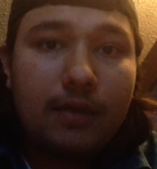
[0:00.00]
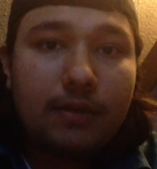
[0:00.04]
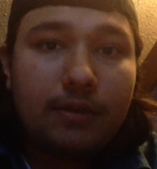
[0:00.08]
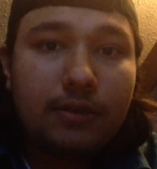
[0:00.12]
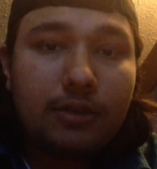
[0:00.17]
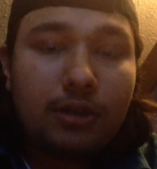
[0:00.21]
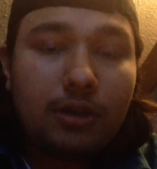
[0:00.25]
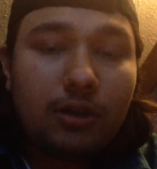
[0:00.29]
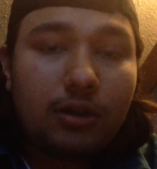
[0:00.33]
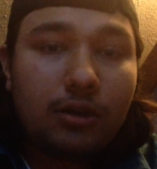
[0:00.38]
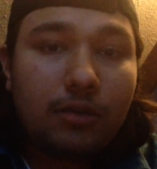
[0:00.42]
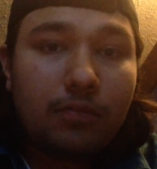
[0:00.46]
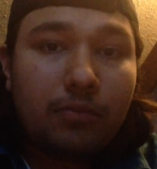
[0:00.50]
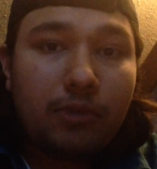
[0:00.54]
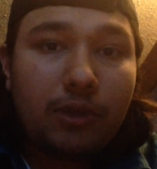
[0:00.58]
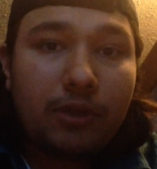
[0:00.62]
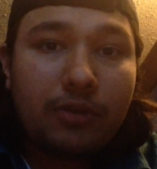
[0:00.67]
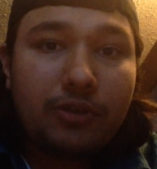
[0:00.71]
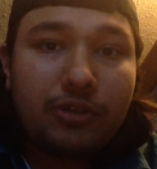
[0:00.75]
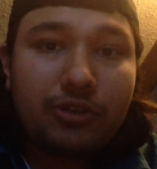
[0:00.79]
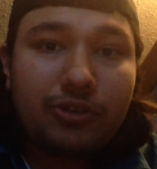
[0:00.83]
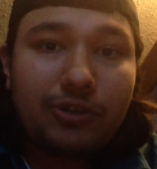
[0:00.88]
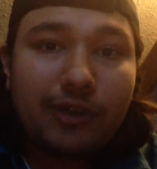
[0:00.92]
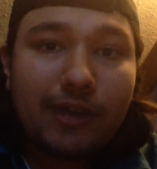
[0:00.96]
darker
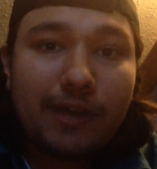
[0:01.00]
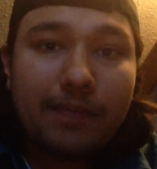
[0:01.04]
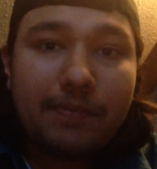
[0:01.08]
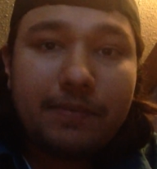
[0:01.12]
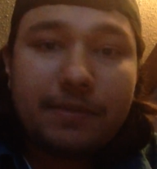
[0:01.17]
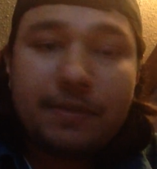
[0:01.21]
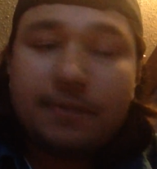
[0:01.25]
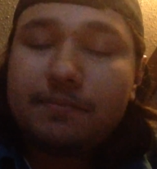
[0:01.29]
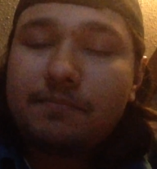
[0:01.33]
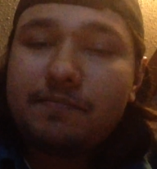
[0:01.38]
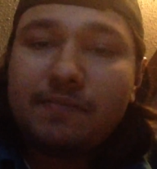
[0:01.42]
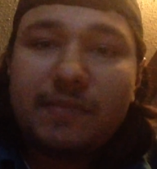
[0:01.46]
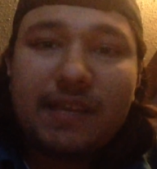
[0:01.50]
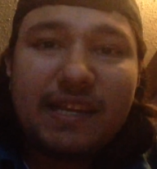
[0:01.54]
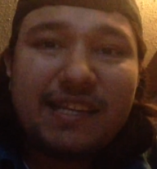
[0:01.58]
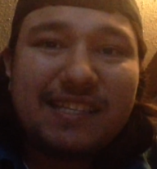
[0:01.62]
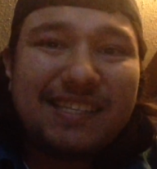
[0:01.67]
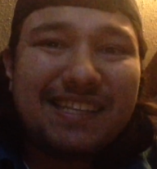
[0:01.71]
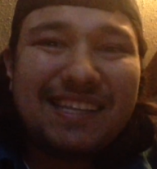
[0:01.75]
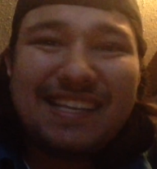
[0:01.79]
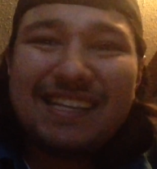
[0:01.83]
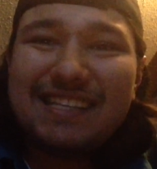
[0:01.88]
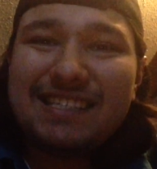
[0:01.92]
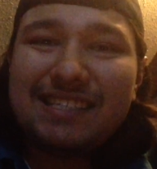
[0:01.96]
brown stripes. It
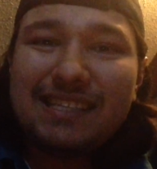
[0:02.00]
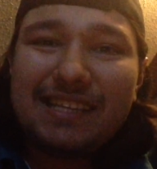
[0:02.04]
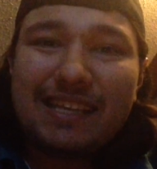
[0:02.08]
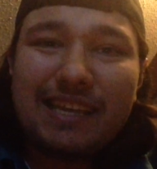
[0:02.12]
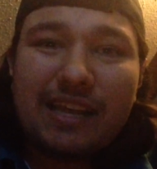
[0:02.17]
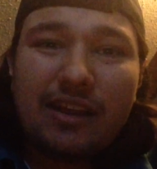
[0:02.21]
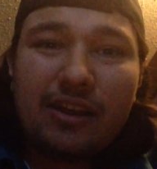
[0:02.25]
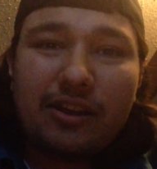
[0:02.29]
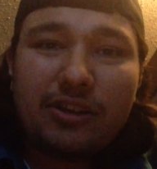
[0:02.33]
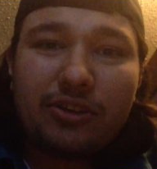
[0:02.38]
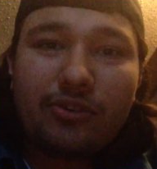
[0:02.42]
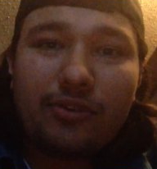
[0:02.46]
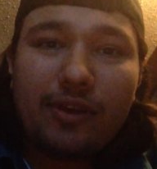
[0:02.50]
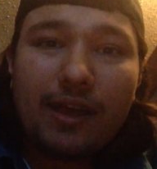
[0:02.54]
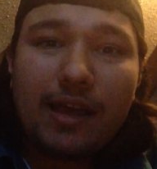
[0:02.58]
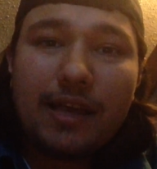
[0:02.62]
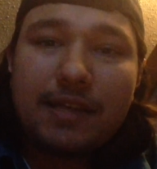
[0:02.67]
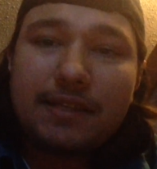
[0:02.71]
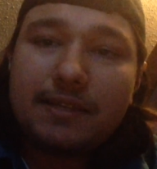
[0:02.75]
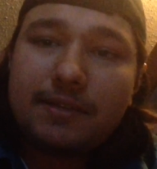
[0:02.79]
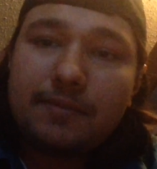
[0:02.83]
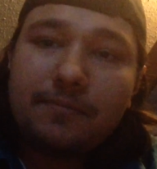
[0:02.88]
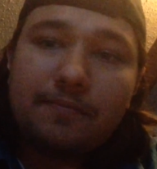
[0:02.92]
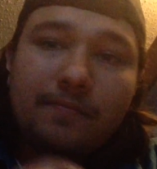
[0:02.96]
is easily
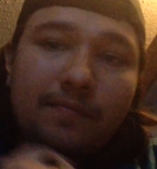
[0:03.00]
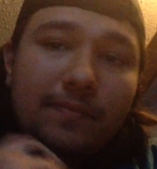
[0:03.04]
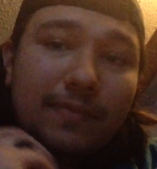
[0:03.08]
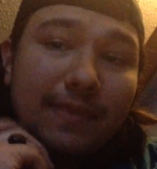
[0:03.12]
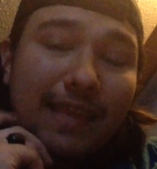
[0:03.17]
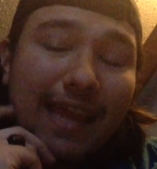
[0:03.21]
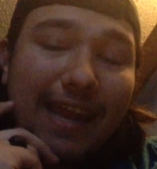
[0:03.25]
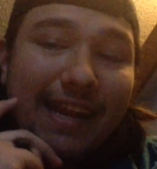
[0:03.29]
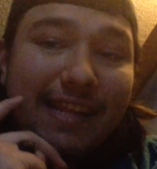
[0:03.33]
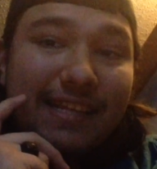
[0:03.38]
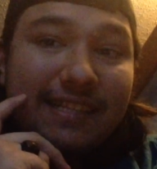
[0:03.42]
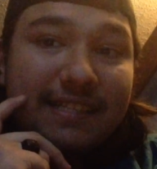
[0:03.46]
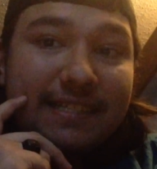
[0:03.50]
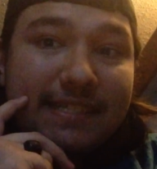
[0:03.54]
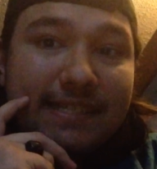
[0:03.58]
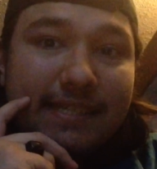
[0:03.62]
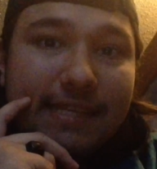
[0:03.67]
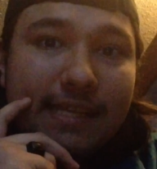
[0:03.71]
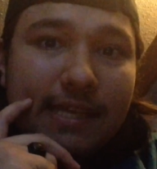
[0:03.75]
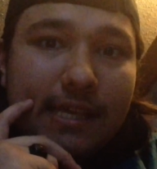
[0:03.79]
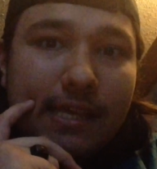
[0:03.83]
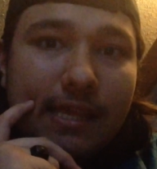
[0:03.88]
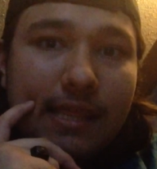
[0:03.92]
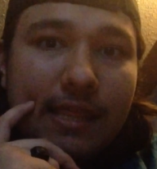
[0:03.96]
characterized. And its
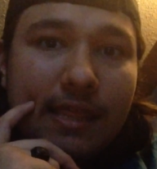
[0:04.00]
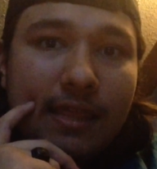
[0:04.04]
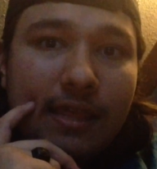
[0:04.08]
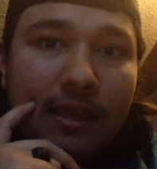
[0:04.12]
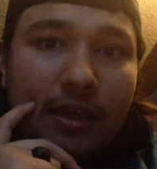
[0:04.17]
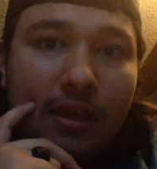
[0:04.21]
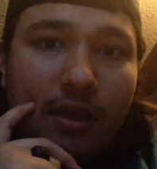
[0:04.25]
teeth